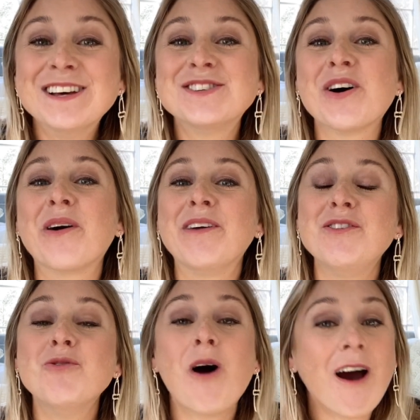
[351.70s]
So if
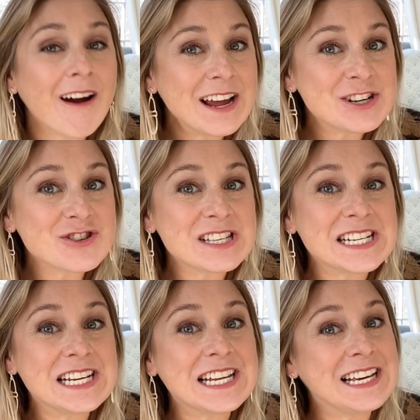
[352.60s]
you are
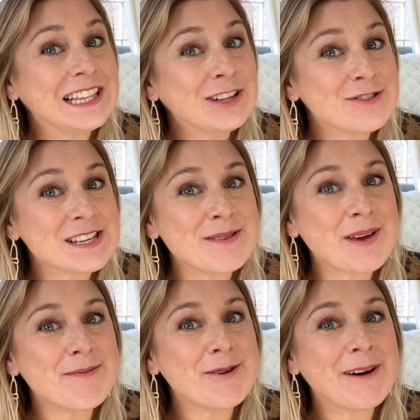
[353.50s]
interested in losing the
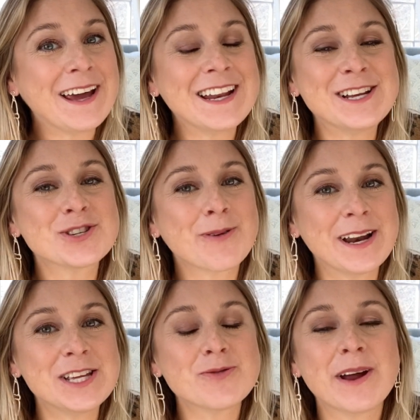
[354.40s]
baby weight in
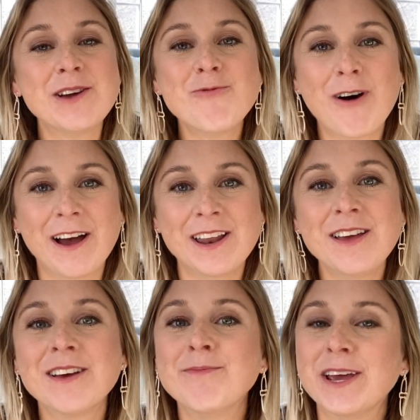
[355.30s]
twenty
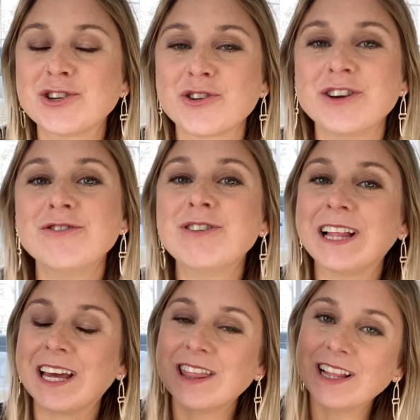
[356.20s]
twenty-one, make sure you
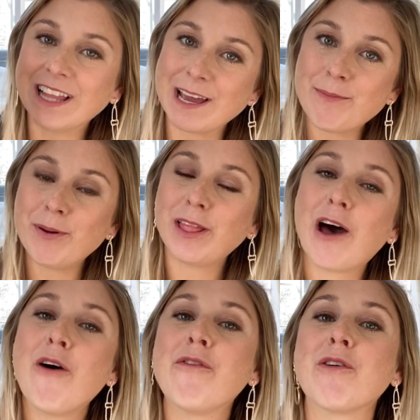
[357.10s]
click the link
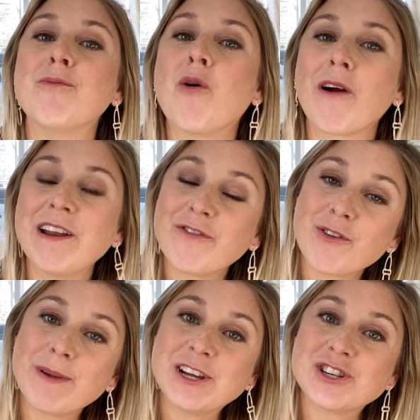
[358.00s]
below for more
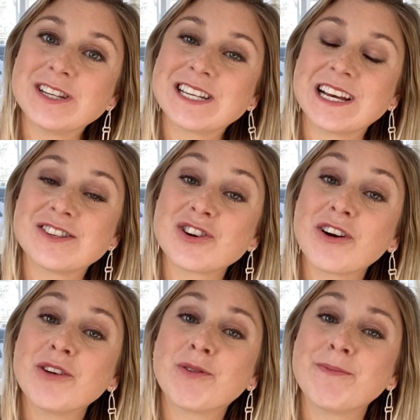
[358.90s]
information to get
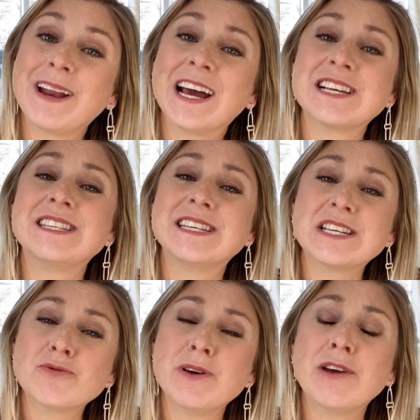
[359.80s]
started with my next
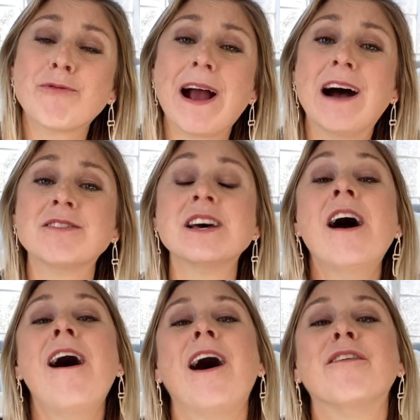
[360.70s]
six week round
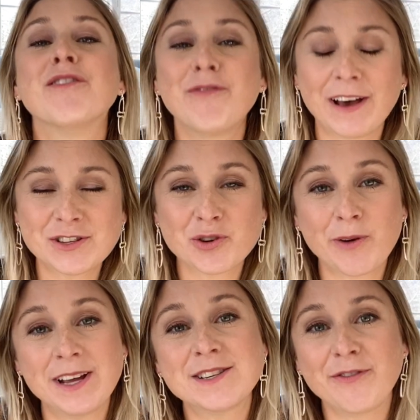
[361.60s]
of the Faster
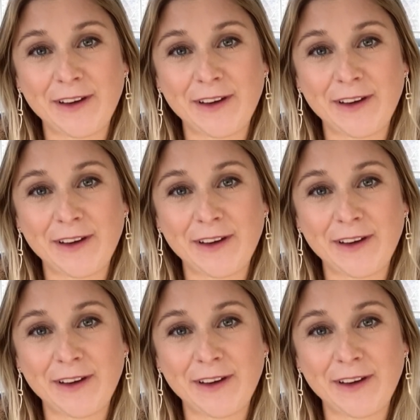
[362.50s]
Way to